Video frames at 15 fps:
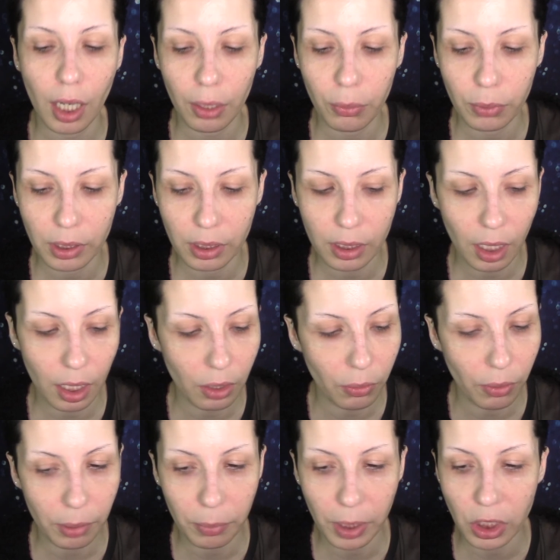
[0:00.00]
I want
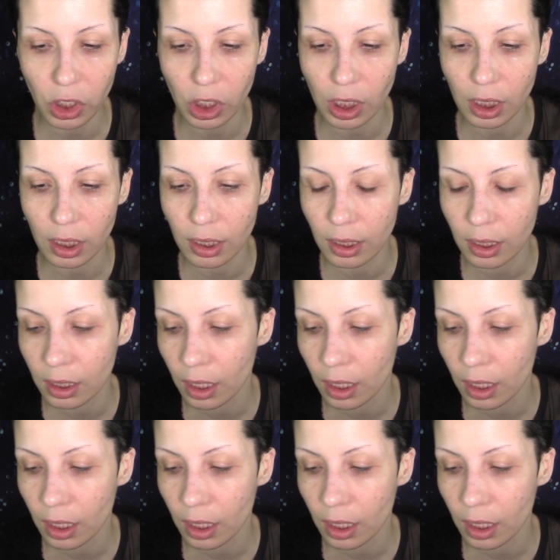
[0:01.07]
yellow on my cheeks.